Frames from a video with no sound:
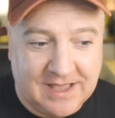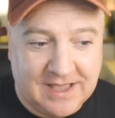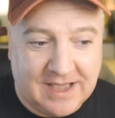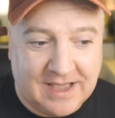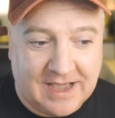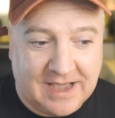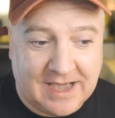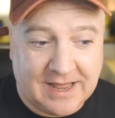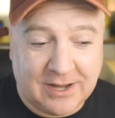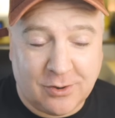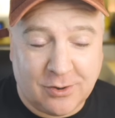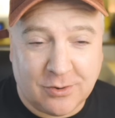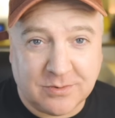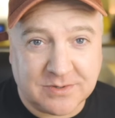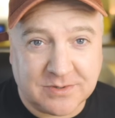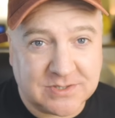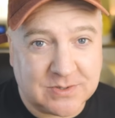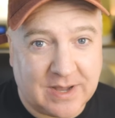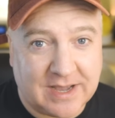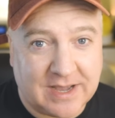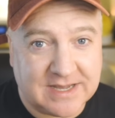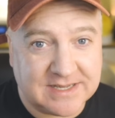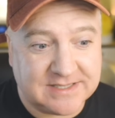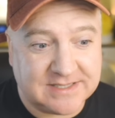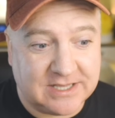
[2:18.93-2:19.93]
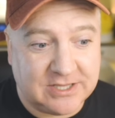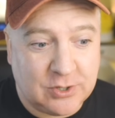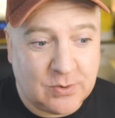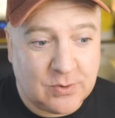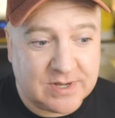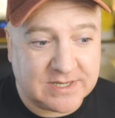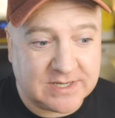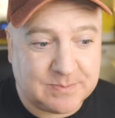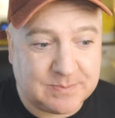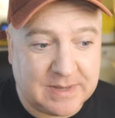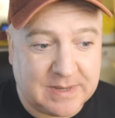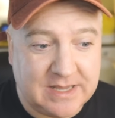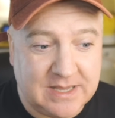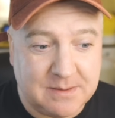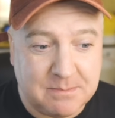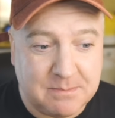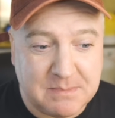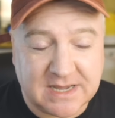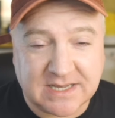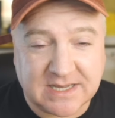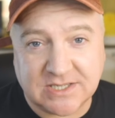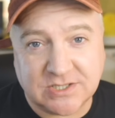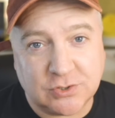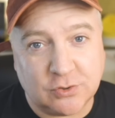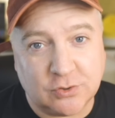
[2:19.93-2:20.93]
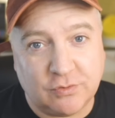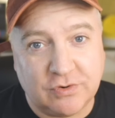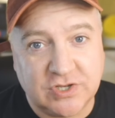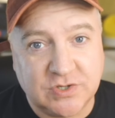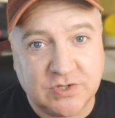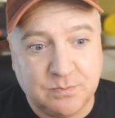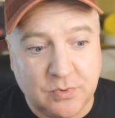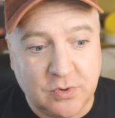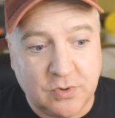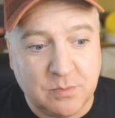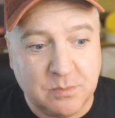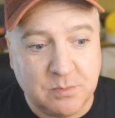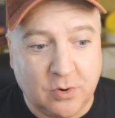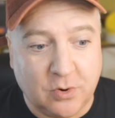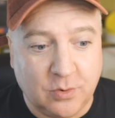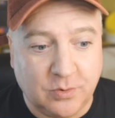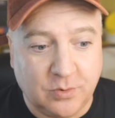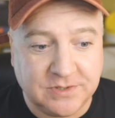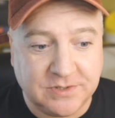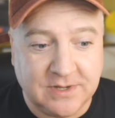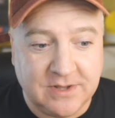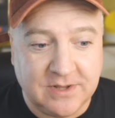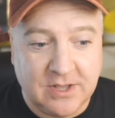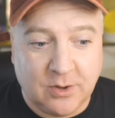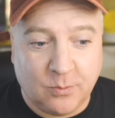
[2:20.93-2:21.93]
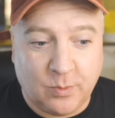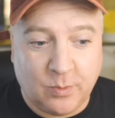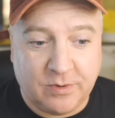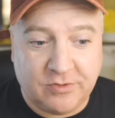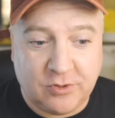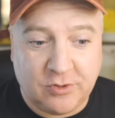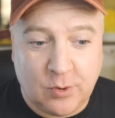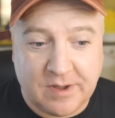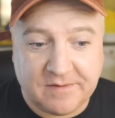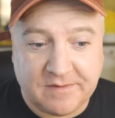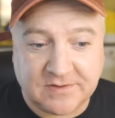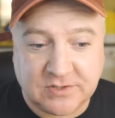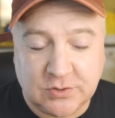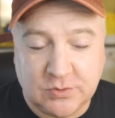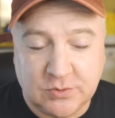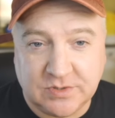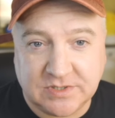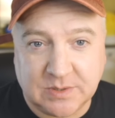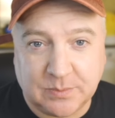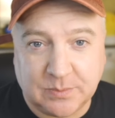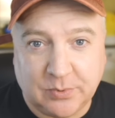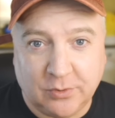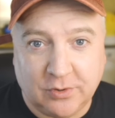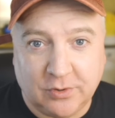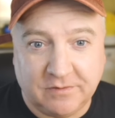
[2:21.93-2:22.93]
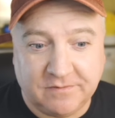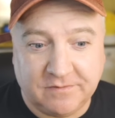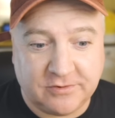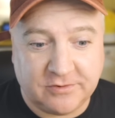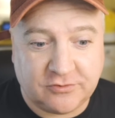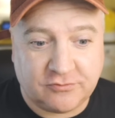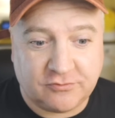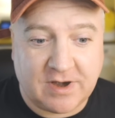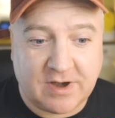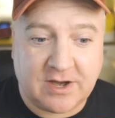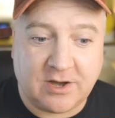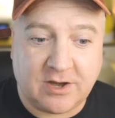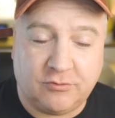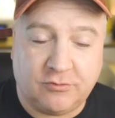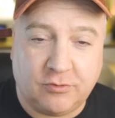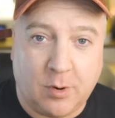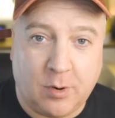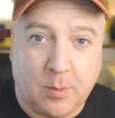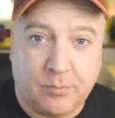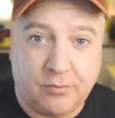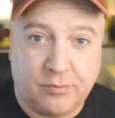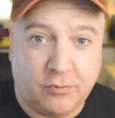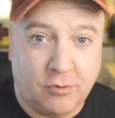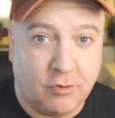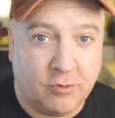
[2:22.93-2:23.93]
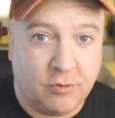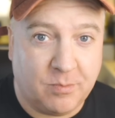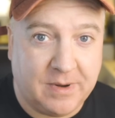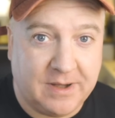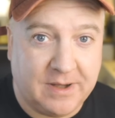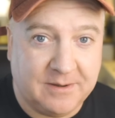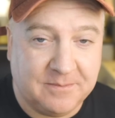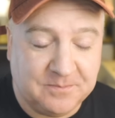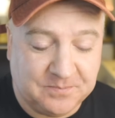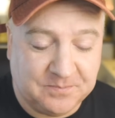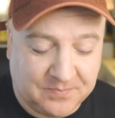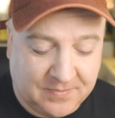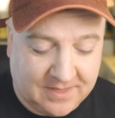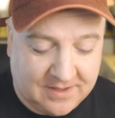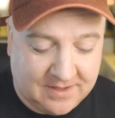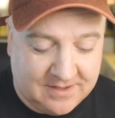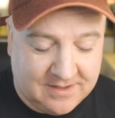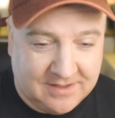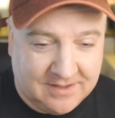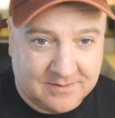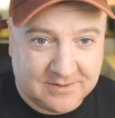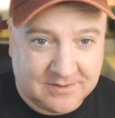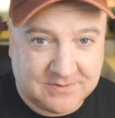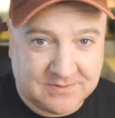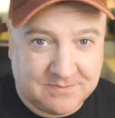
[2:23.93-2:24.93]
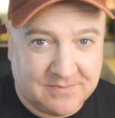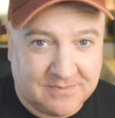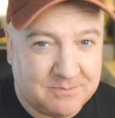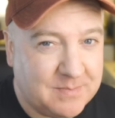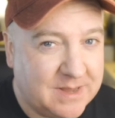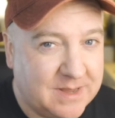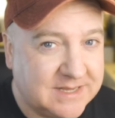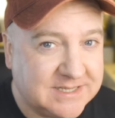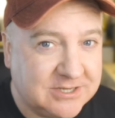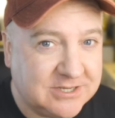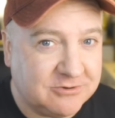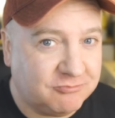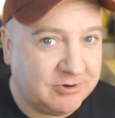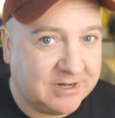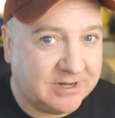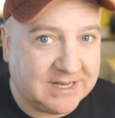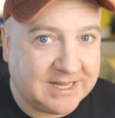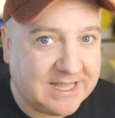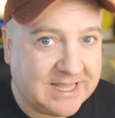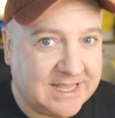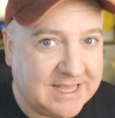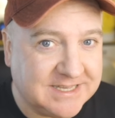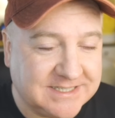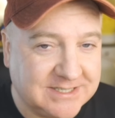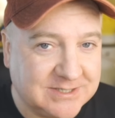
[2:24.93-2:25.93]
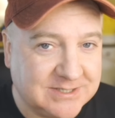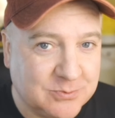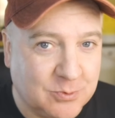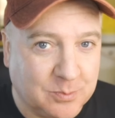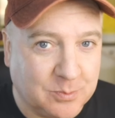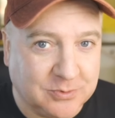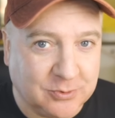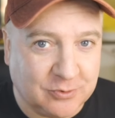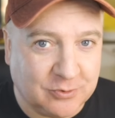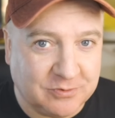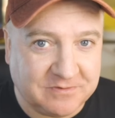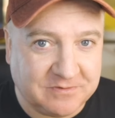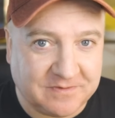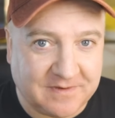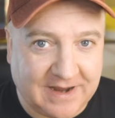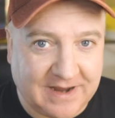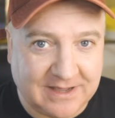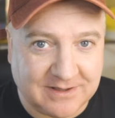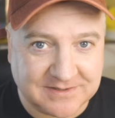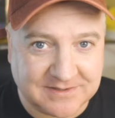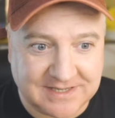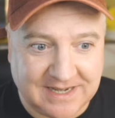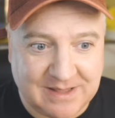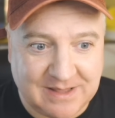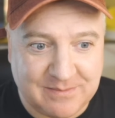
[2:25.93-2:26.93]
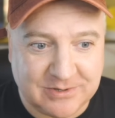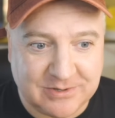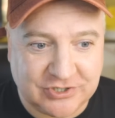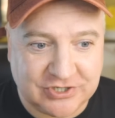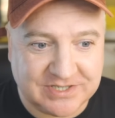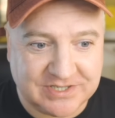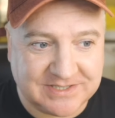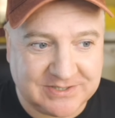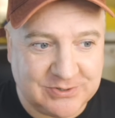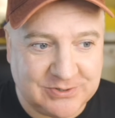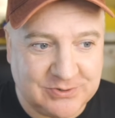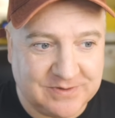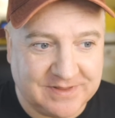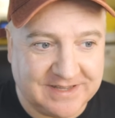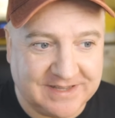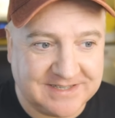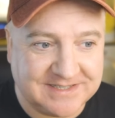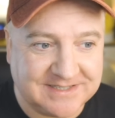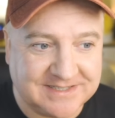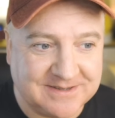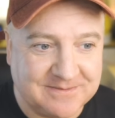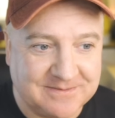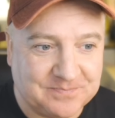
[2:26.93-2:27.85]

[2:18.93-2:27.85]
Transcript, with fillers: And it also has the USB mass storage boot mode with UF2 support for drag and drop programming. It makes it really easy to upload files and images to this.